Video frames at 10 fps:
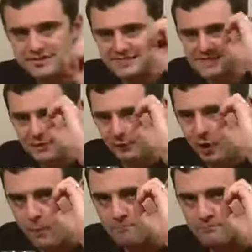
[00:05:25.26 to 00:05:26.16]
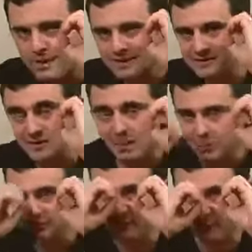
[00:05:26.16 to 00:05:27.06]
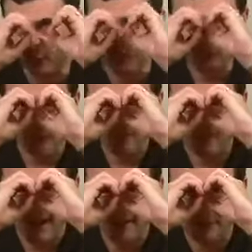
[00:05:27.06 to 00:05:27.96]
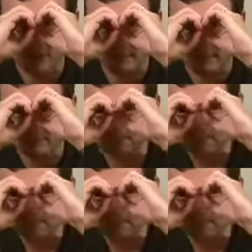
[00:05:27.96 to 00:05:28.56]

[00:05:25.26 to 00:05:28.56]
Zero, double zero, Robert Parish me,